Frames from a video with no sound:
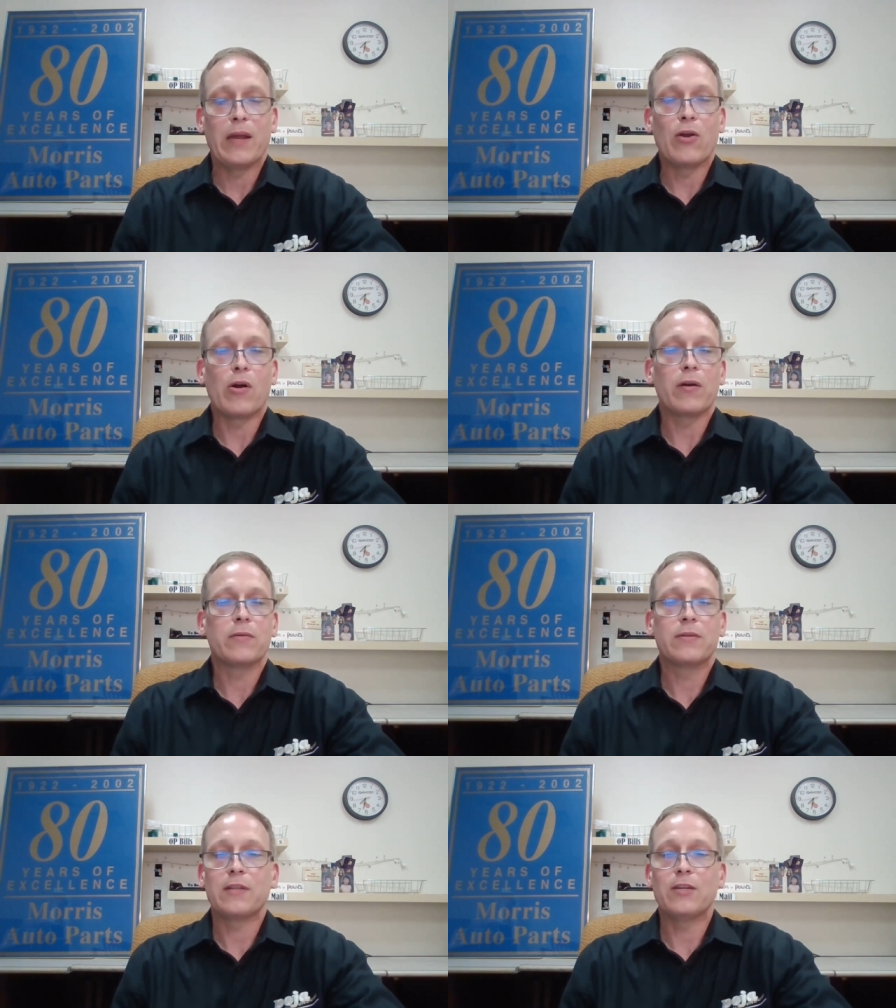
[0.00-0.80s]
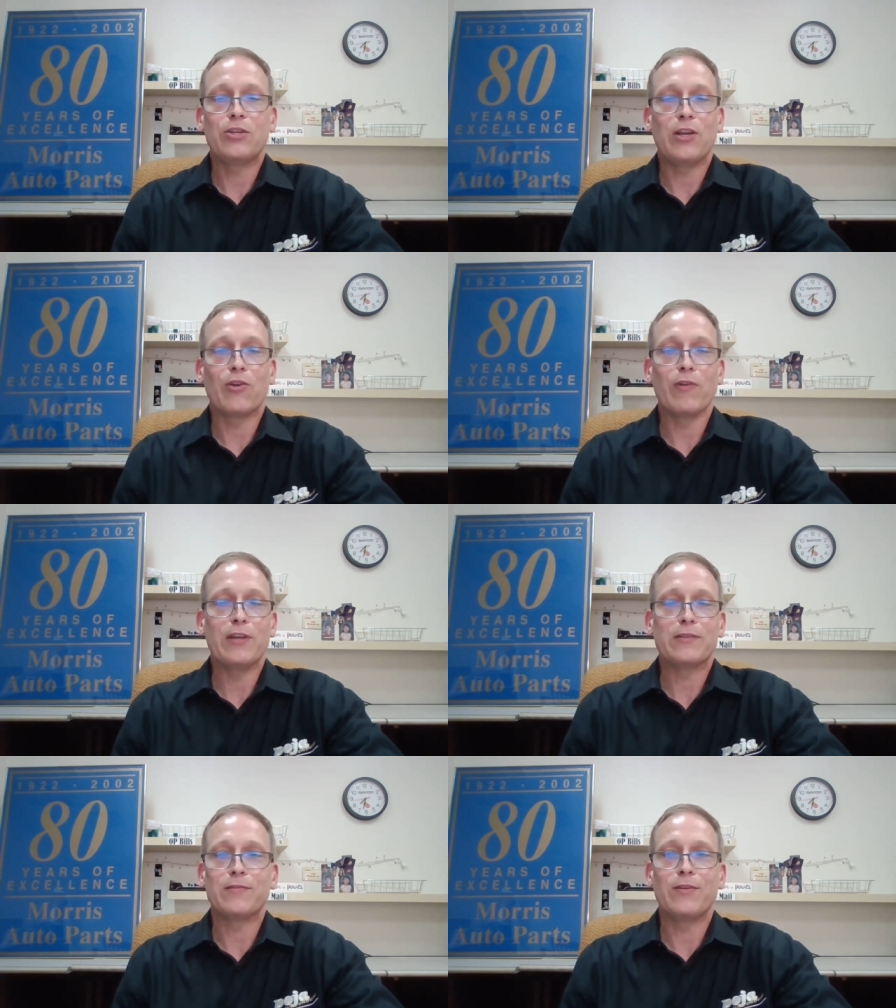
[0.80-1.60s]
my daughter said she
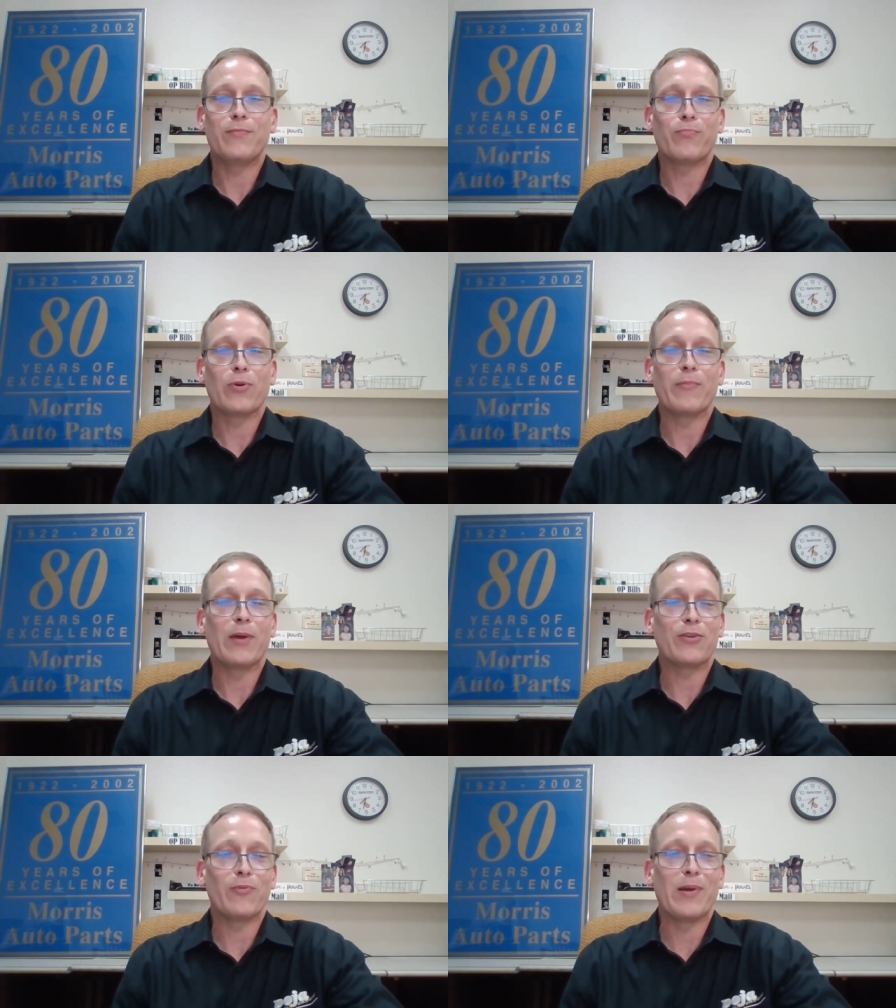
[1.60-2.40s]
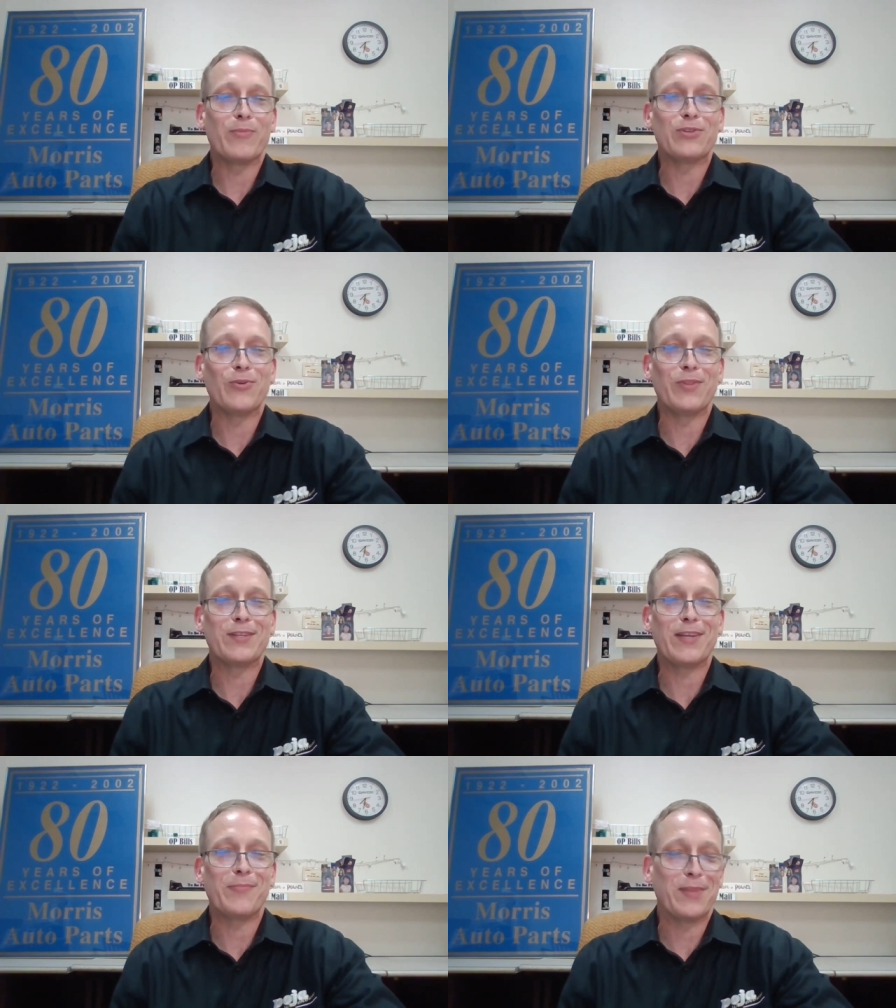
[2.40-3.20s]
agrees. She pretty much remembers
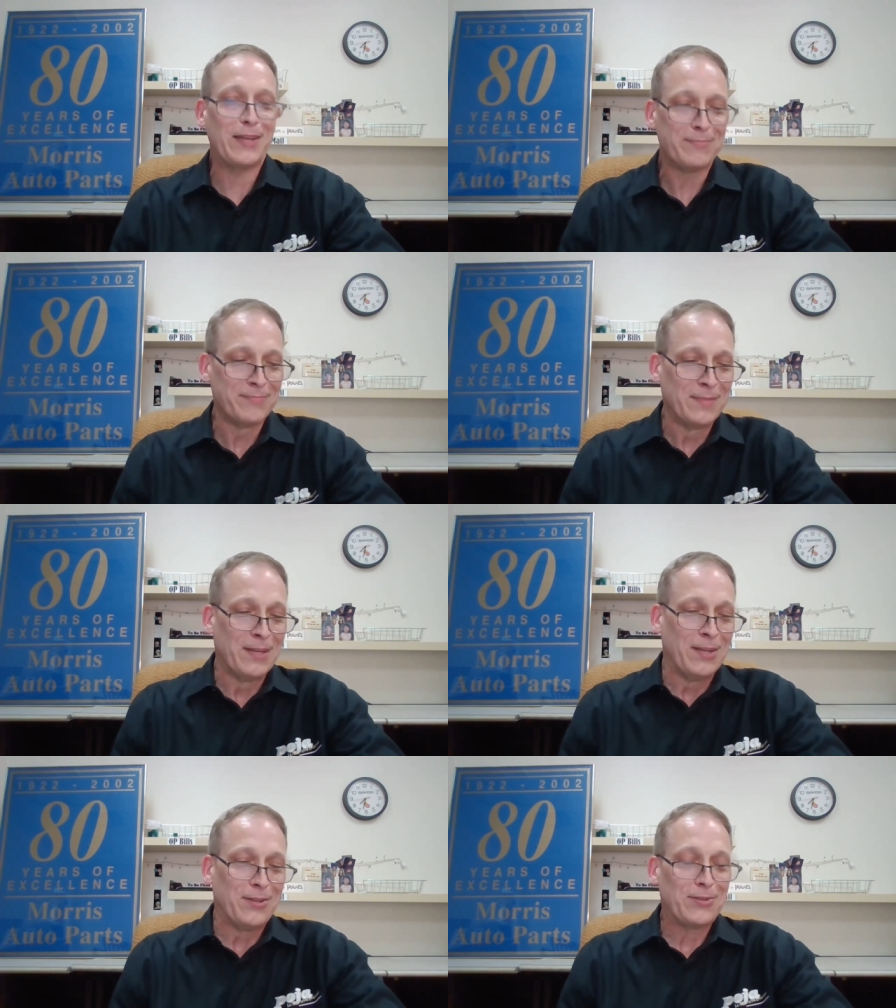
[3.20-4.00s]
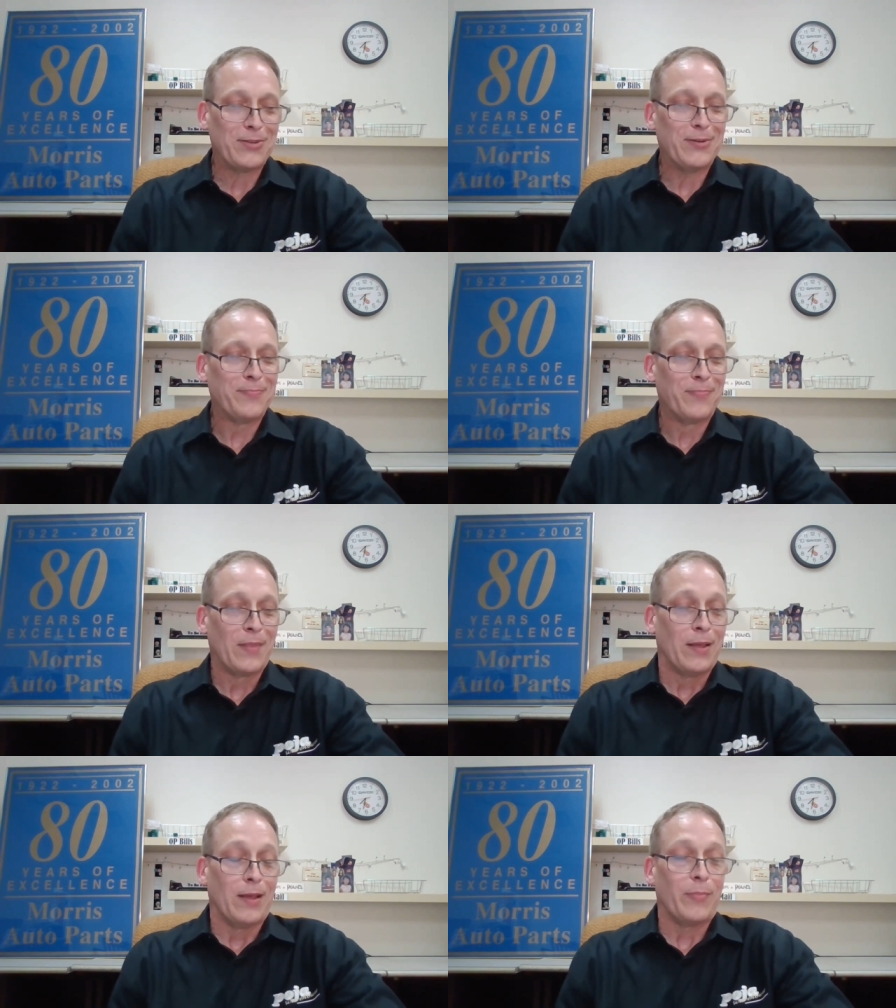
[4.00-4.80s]
doing the same thing. So,
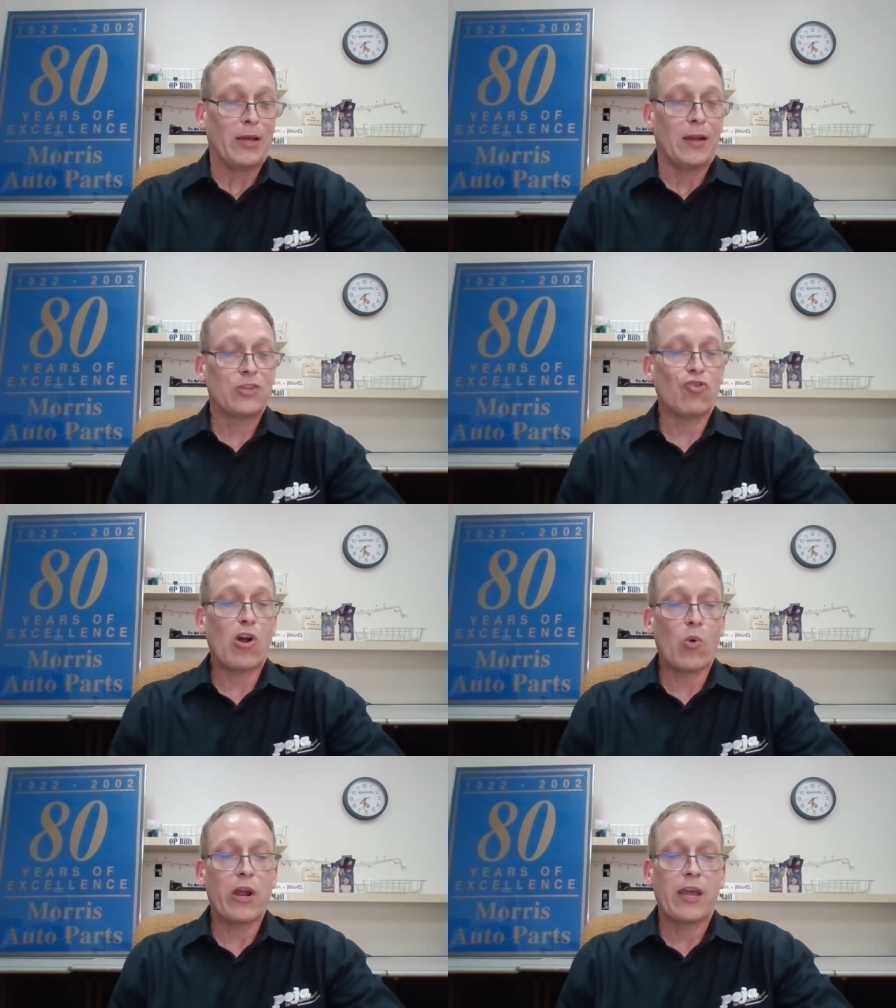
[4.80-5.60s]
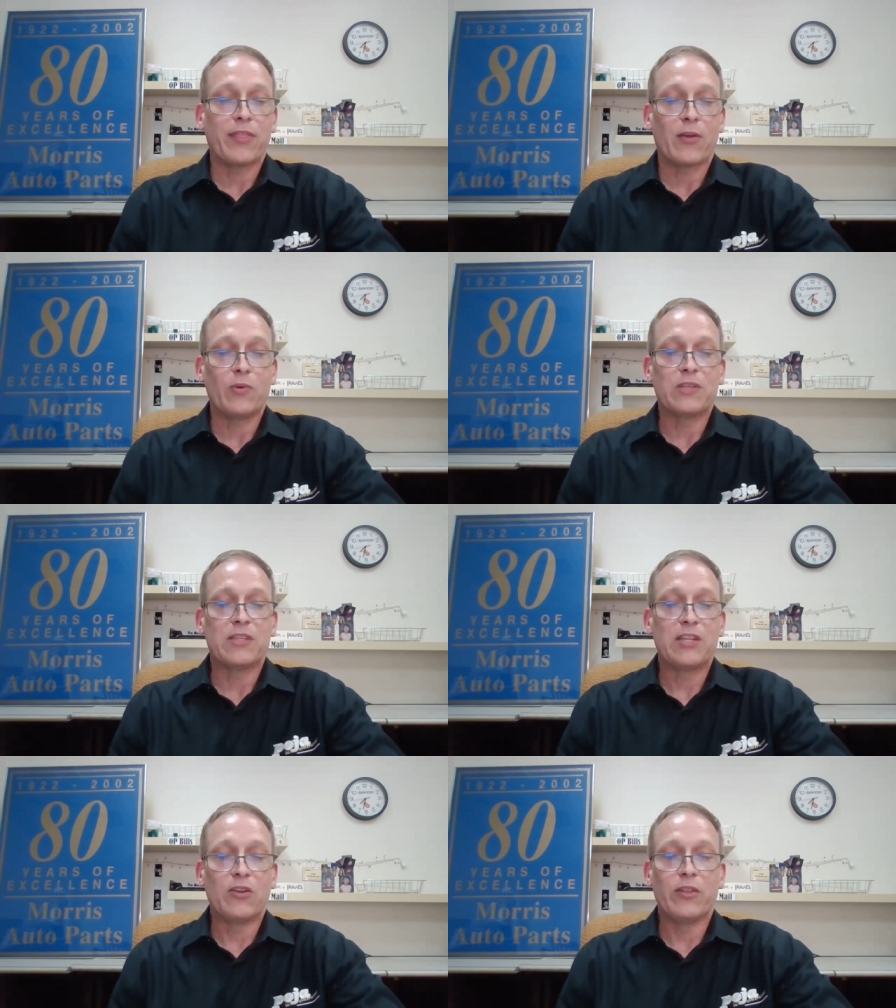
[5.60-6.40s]
mm-hmm. But a strong work ethic was
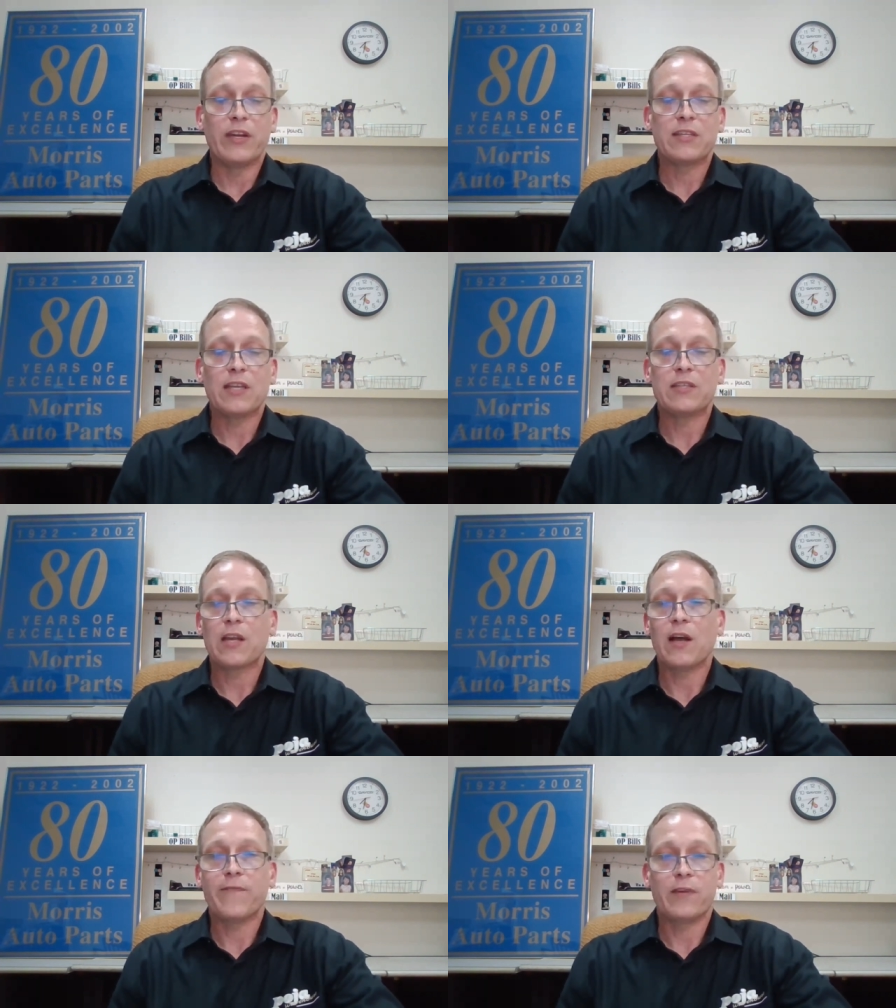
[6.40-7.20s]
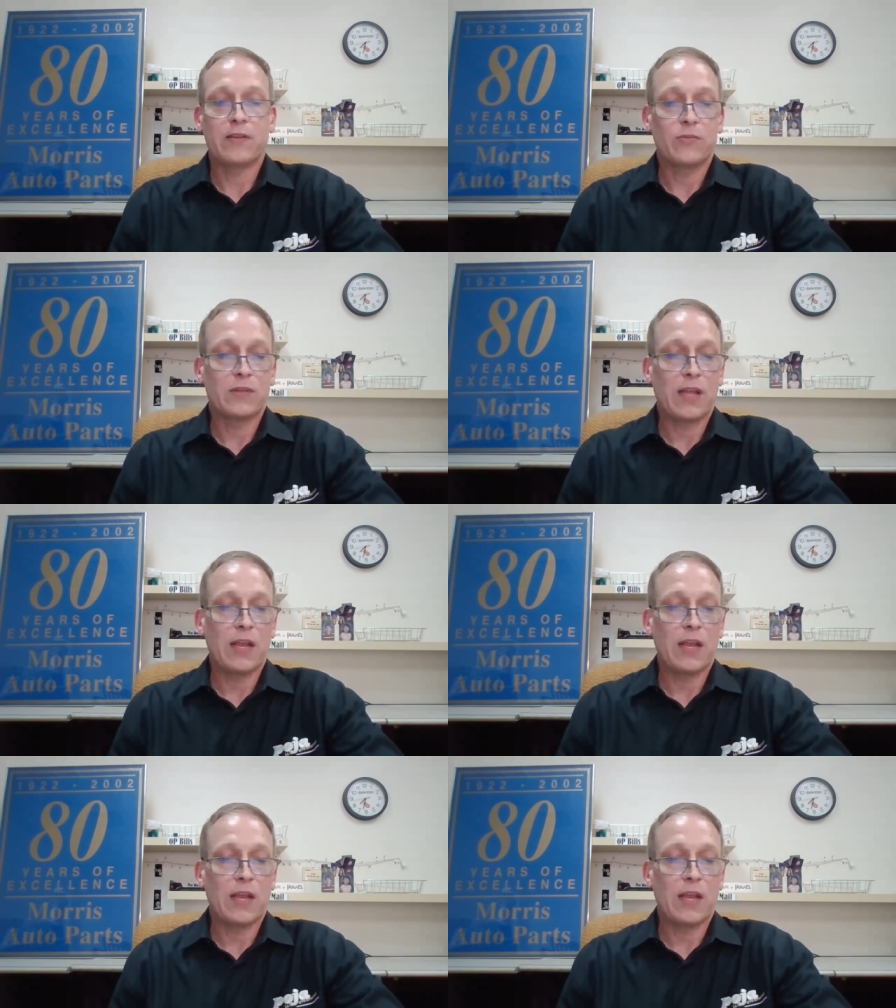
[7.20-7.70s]
instilled and a sense of confidence was